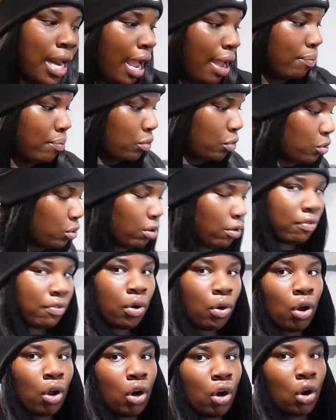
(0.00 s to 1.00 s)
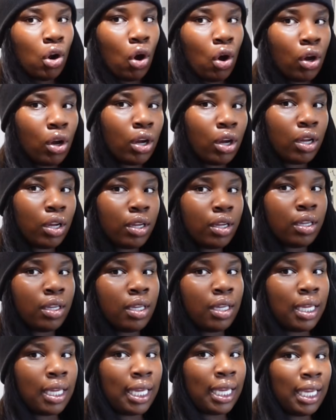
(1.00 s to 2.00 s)
like move along
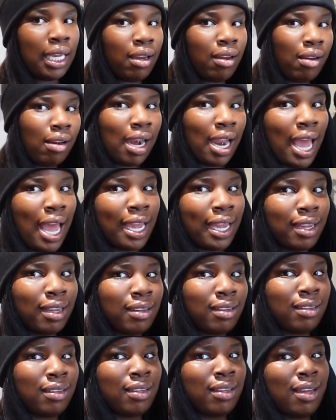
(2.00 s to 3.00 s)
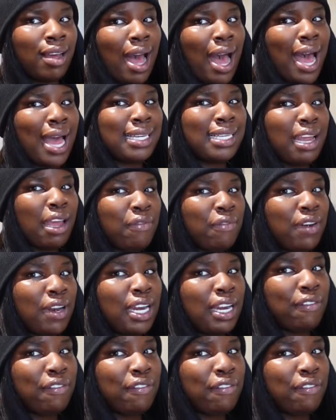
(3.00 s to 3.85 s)
here. Like, I definitely